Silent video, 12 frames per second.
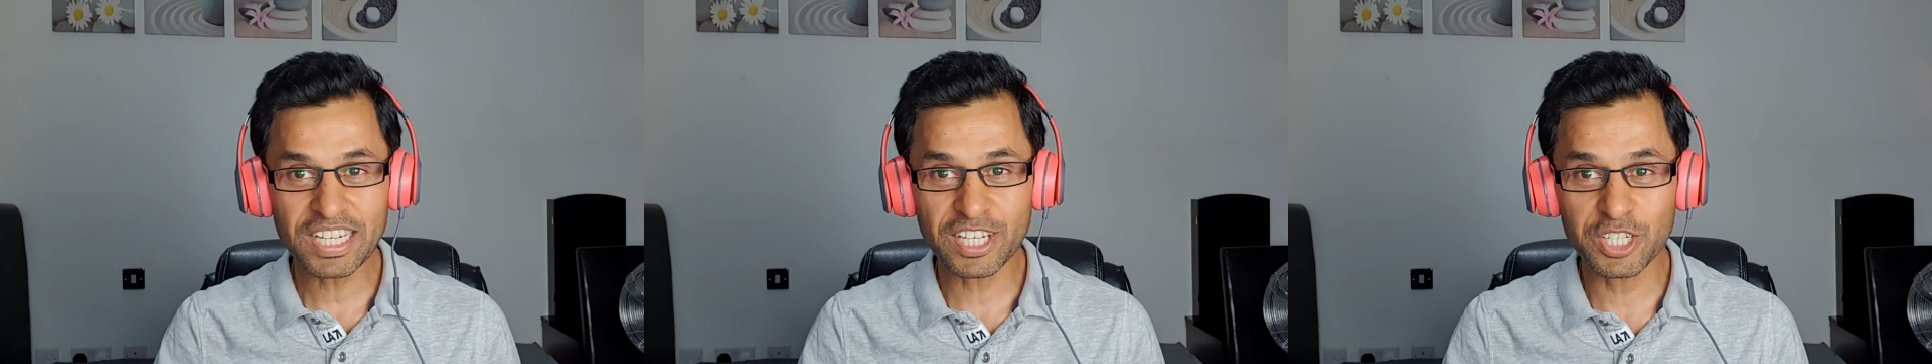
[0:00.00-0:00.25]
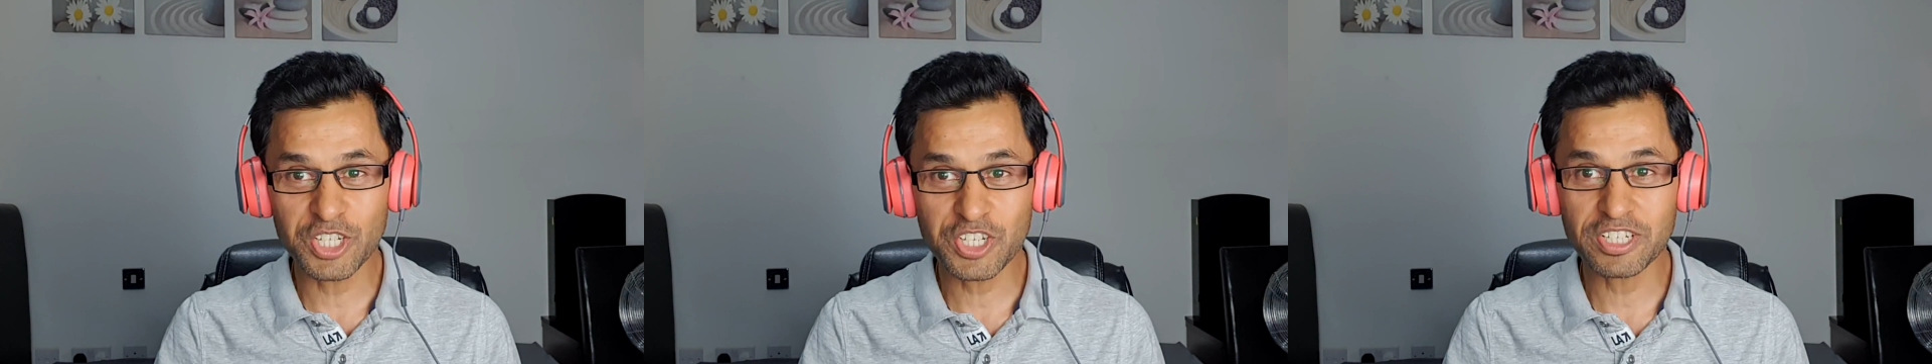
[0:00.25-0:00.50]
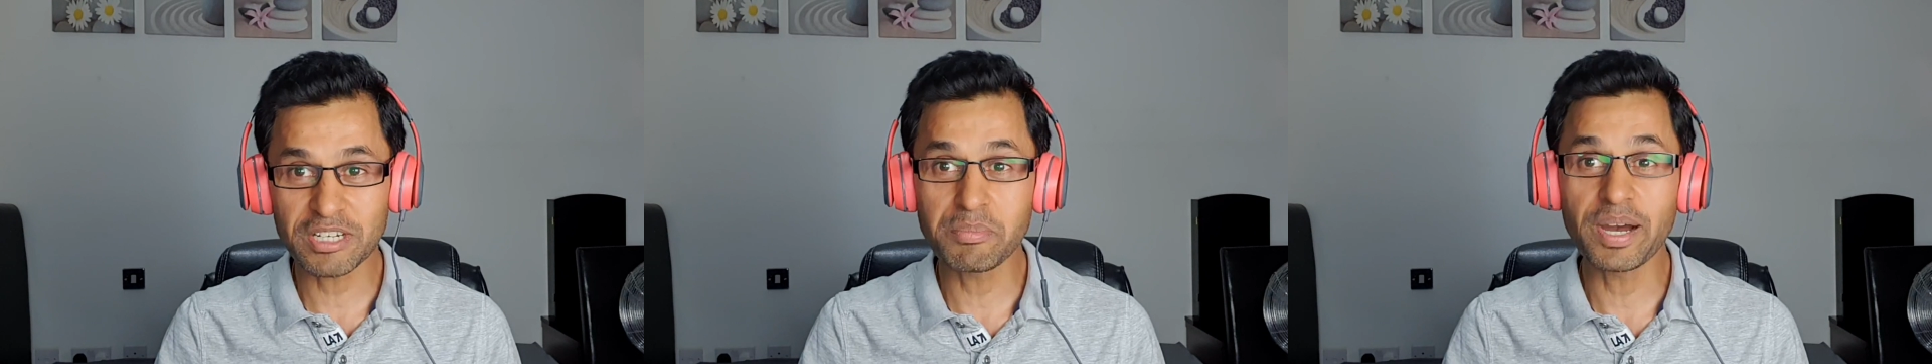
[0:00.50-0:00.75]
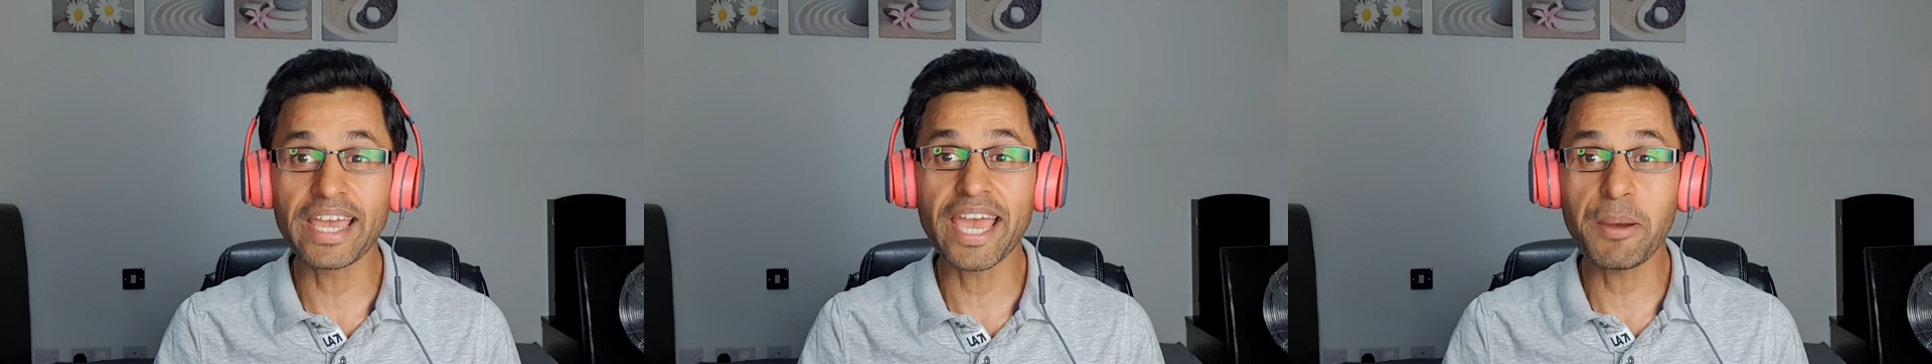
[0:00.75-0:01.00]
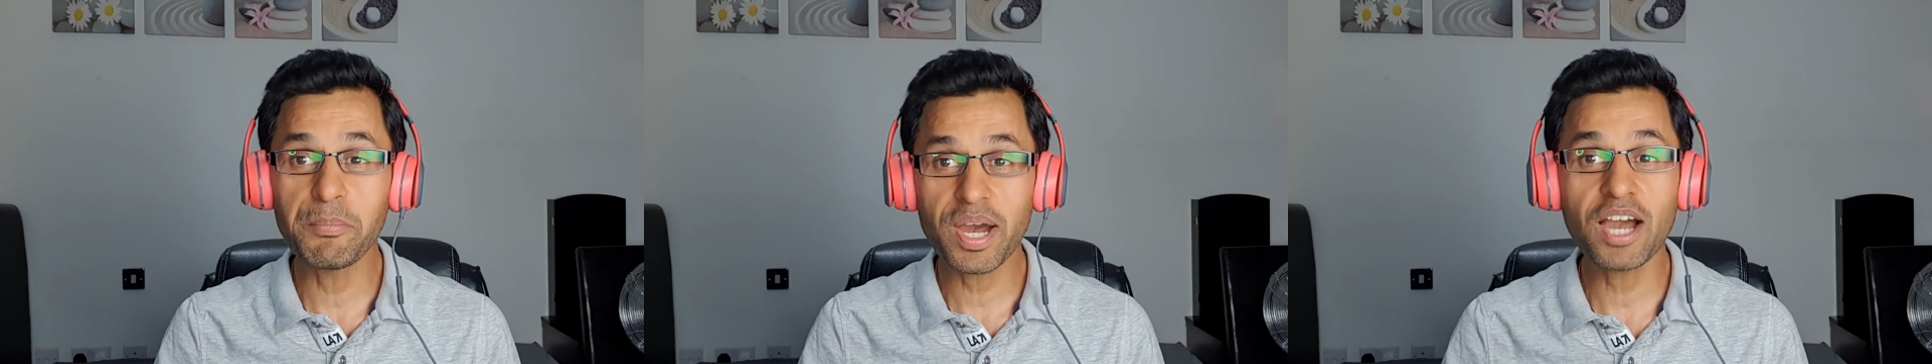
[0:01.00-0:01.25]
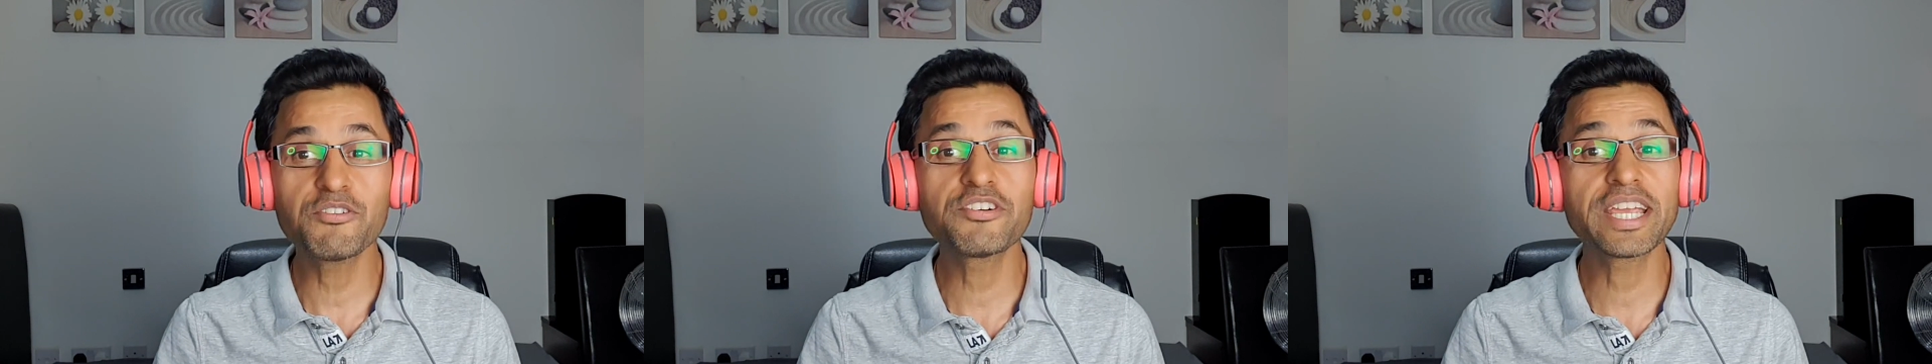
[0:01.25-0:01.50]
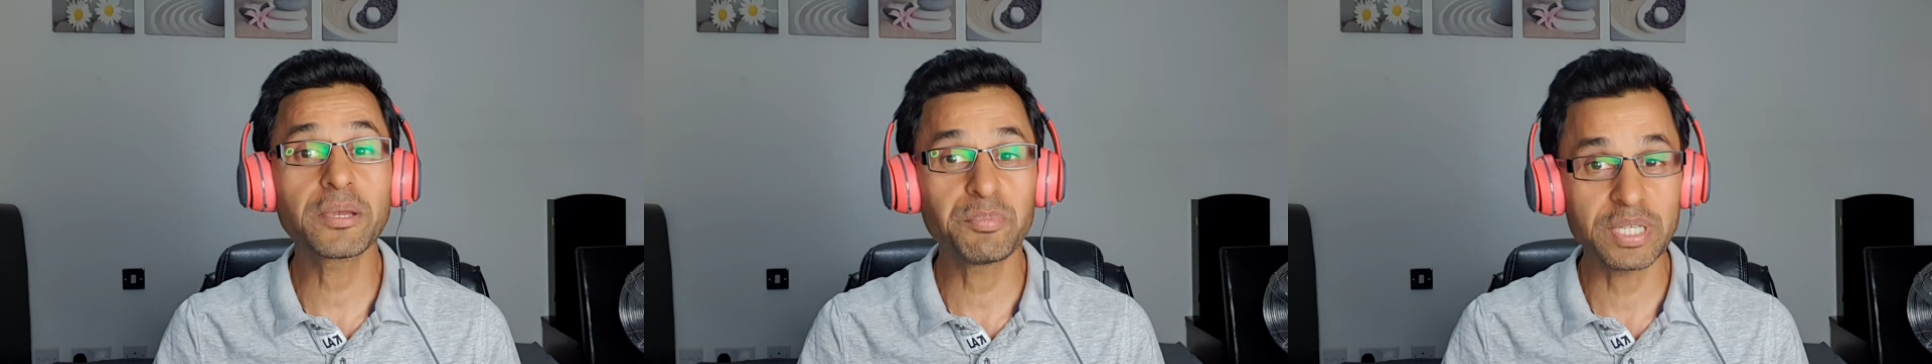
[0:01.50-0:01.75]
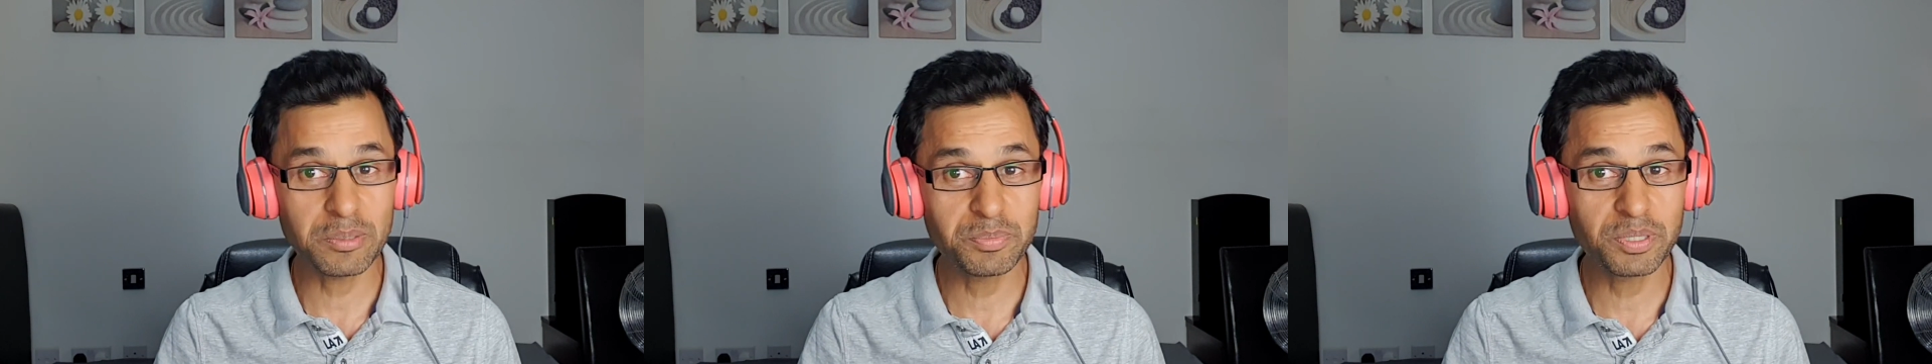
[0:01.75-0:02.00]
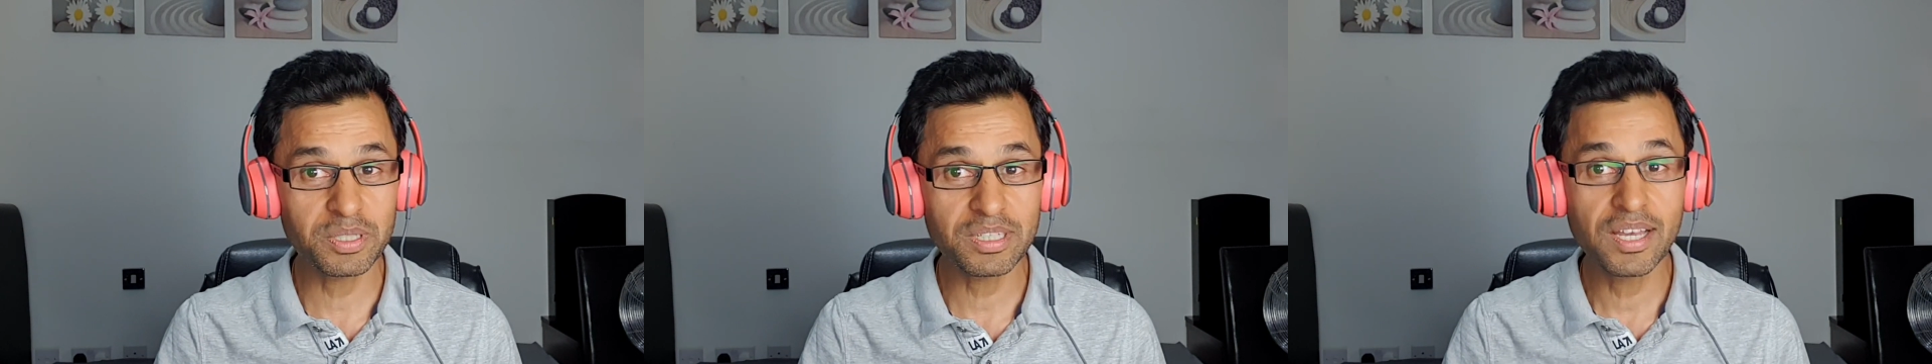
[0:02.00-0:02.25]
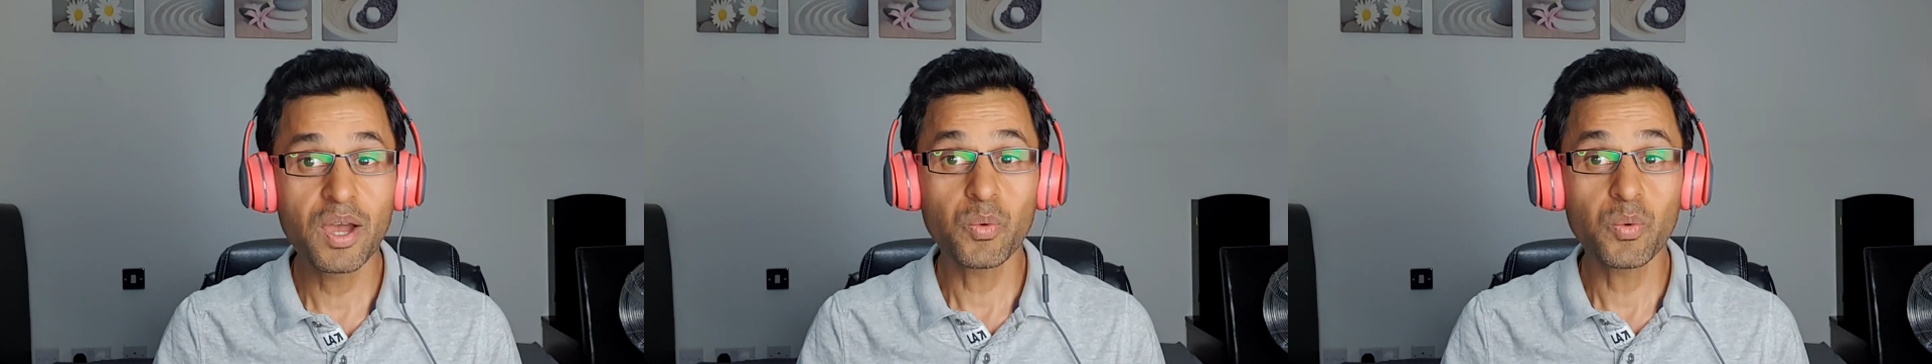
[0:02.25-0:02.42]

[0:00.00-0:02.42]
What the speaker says: condition by empowering people